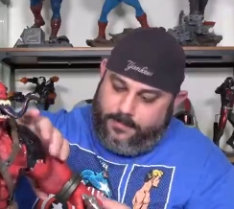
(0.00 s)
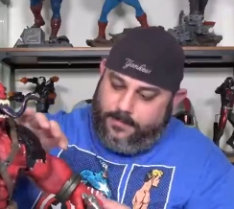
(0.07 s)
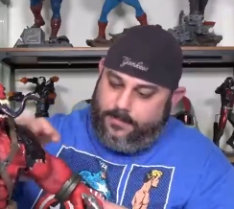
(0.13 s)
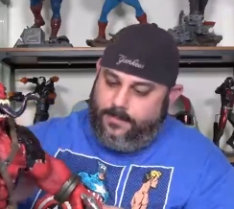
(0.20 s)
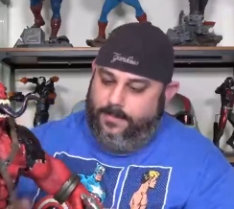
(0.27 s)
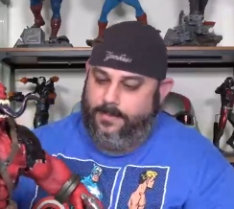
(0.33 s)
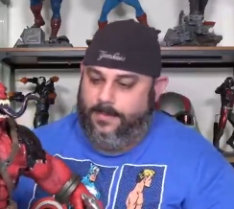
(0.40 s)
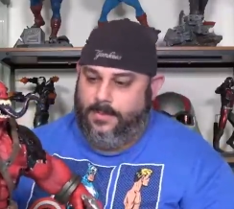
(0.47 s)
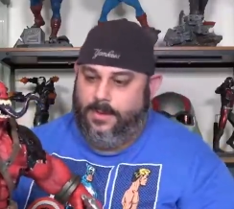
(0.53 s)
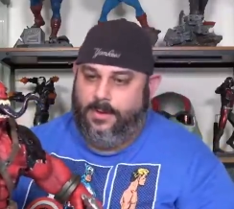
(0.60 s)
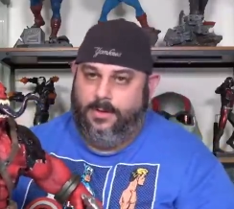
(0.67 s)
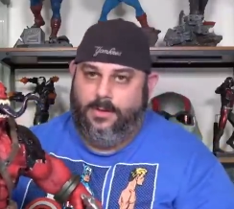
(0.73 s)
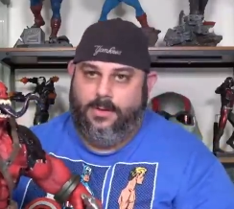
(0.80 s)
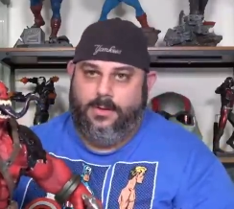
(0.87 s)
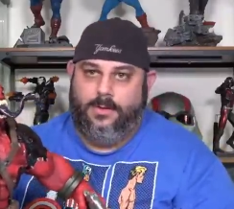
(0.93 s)

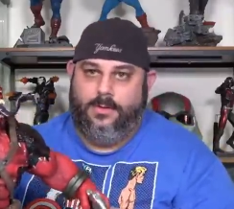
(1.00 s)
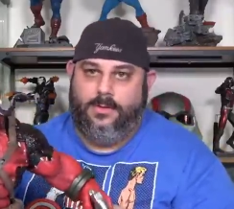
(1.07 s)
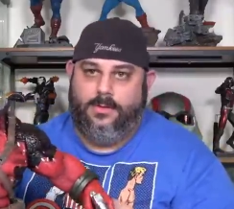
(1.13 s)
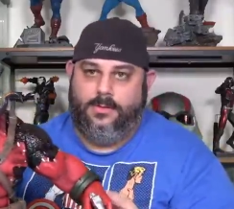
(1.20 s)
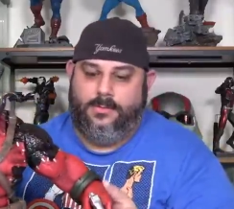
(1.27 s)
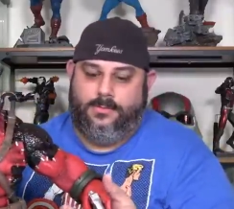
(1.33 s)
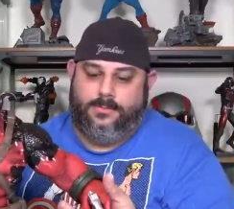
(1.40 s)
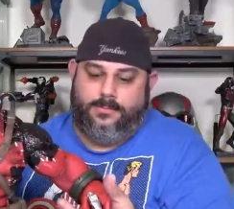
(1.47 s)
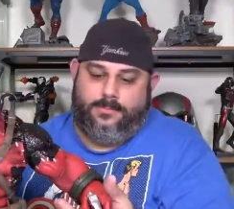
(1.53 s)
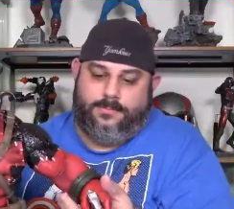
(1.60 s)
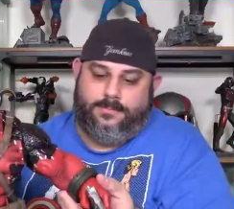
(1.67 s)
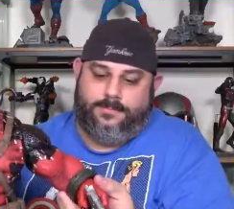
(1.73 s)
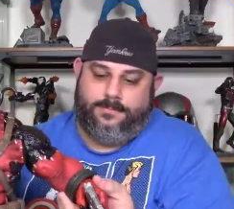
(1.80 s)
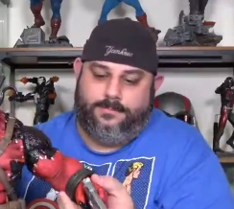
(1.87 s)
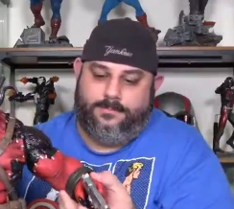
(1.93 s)

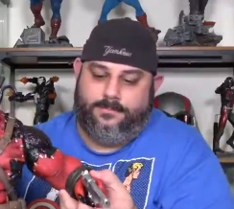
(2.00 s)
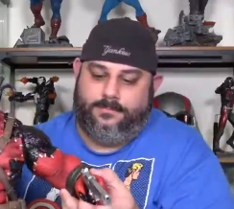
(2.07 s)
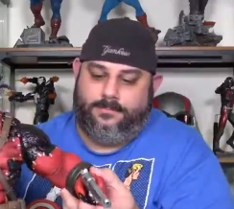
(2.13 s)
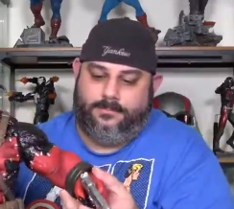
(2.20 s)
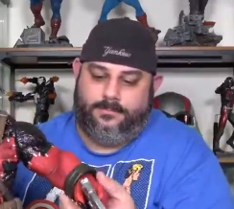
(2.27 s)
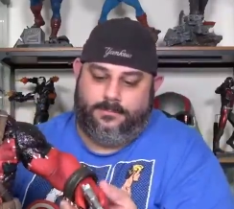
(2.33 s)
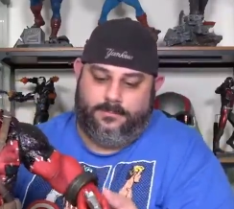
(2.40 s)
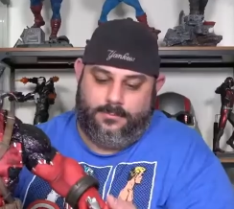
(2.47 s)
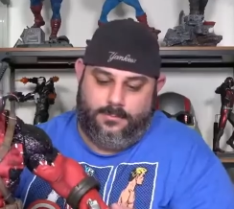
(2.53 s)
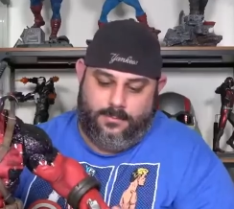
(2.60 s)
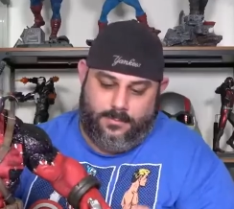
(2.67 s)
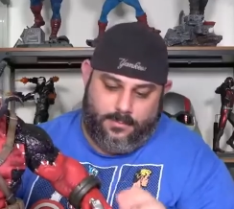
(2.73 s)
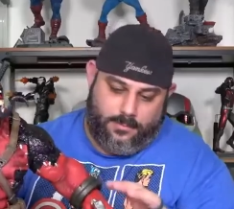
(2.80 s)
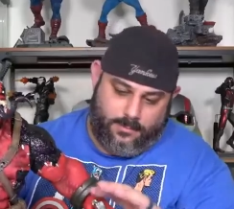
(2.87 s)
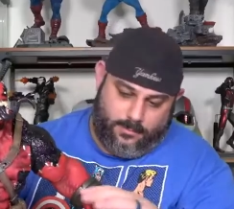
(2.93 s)

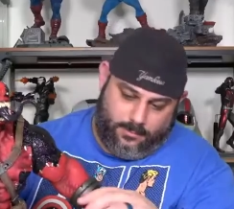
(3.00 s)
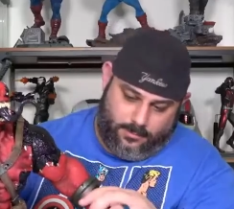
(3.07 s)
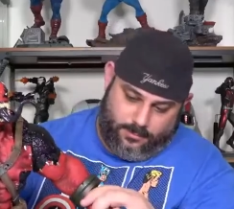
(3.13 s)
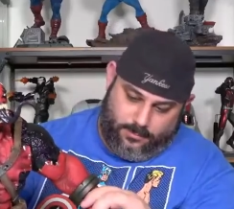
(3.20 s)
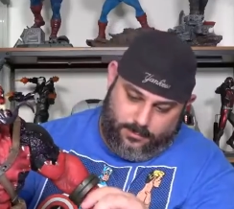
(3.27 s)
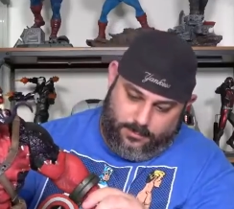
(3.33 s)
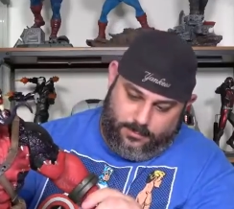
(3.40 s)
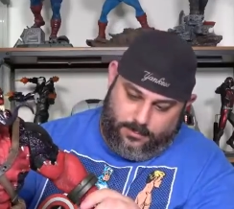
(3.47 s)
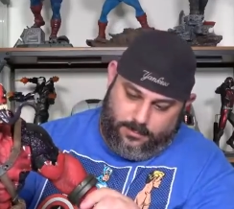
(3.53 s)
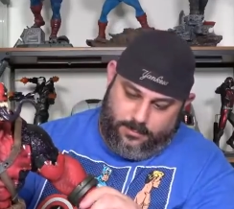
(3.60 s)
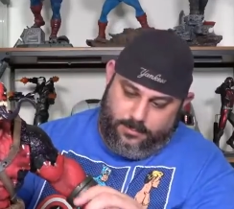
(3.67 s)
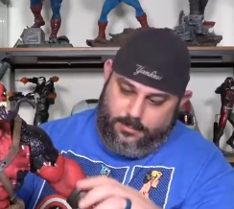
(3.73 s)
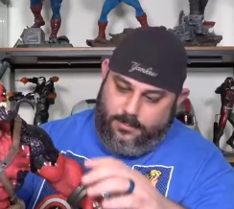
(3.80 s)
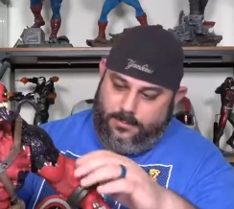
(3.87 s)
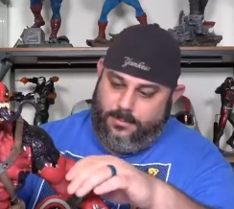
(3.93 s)

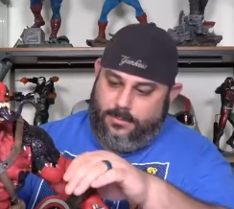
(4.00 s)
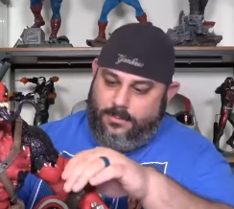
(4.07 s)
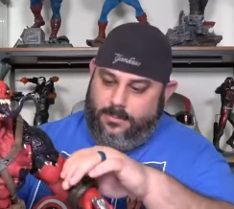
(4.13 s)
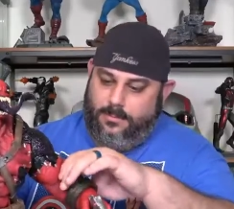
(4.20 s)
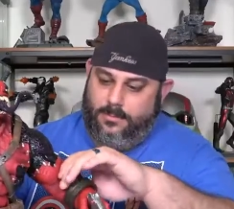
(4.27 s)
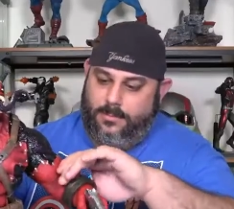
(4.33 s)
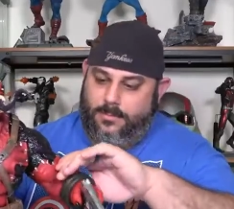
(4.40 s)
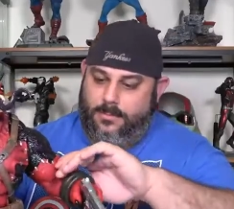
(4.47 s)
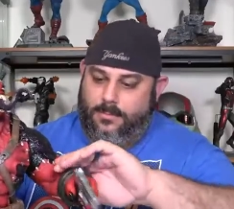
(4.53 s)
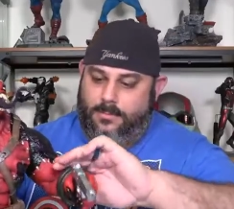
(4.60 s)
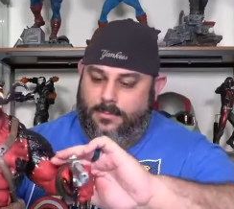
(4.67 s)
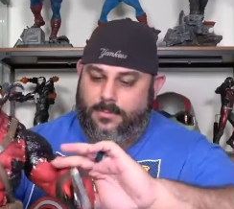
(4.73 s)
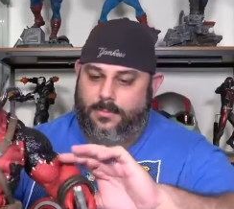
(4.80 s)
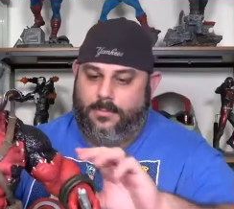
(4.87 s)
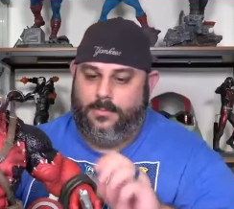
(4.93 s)

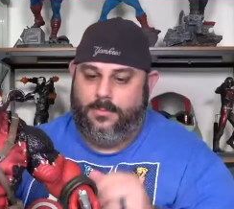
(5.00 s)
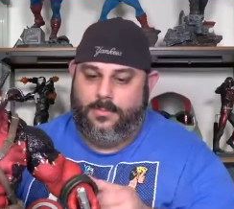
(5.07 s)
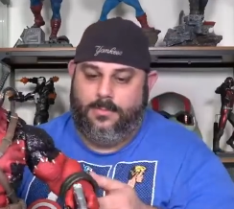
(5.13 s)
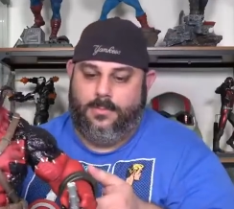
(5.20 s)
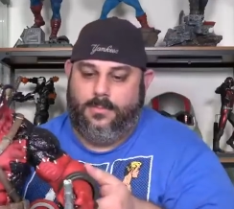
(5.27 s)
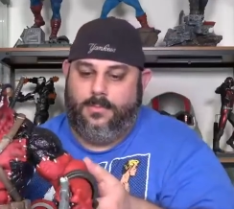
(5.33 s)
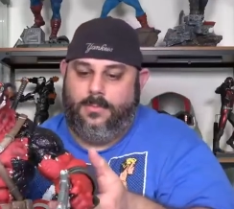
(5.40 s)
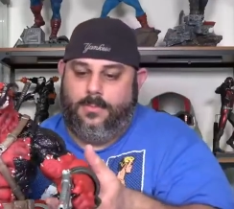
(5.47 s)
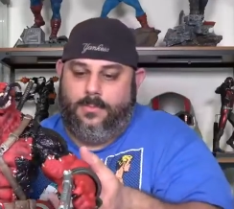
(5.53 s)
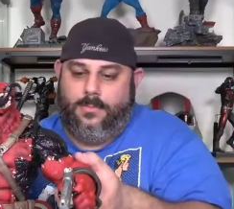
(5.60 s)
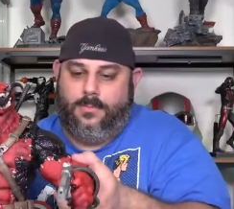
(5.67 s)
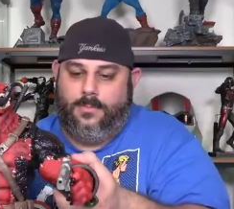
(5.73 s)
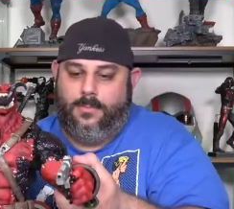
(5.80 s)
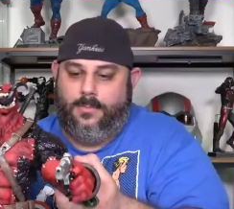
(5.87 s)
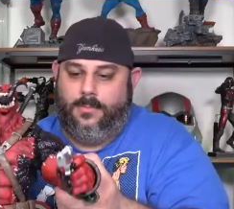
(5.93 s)

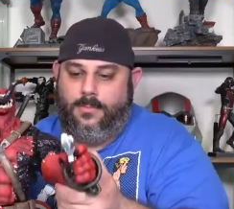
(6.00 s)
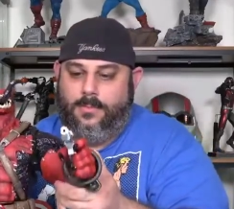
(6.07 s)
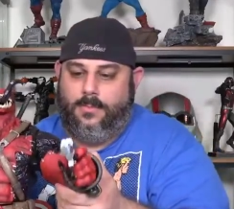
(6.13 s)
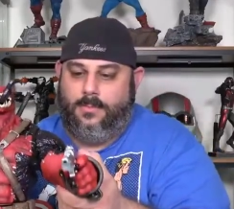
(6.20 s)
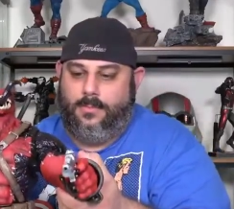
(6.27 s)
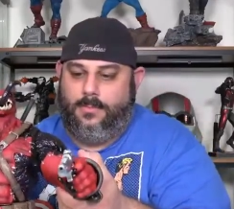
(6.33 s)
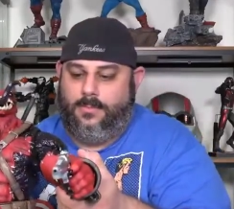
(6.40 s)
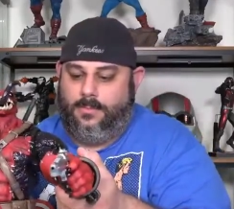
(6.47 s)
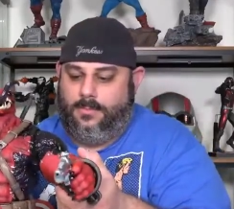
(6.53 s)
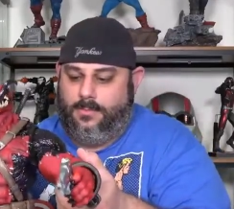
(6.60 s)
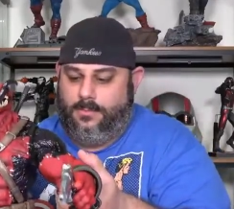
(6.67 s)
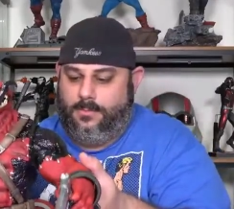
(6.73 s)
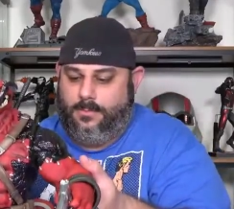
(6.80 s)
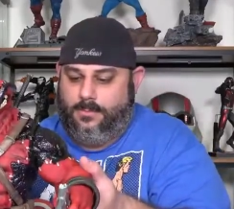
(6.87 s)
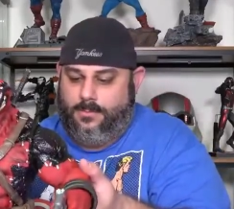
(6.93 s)

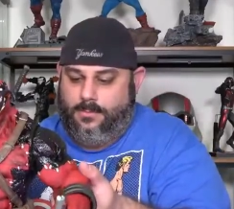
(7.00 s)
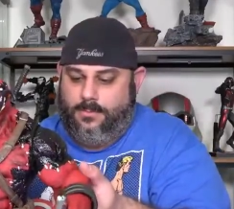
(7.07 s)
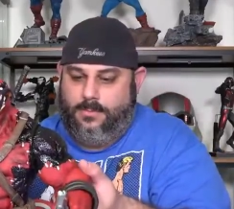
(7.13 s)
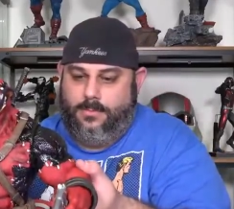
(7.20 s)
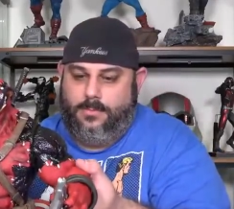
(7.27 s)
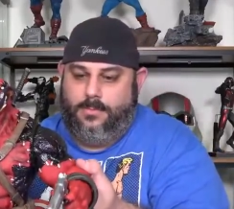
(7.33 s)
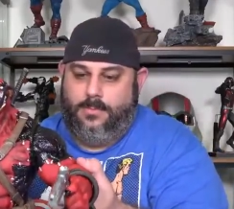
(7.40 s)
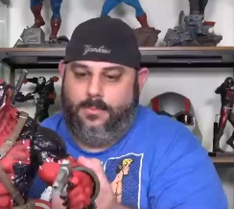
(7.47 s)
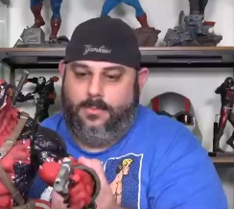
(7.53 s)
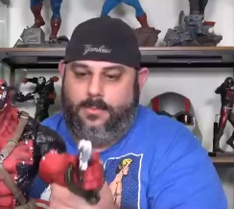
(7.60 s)
(silence)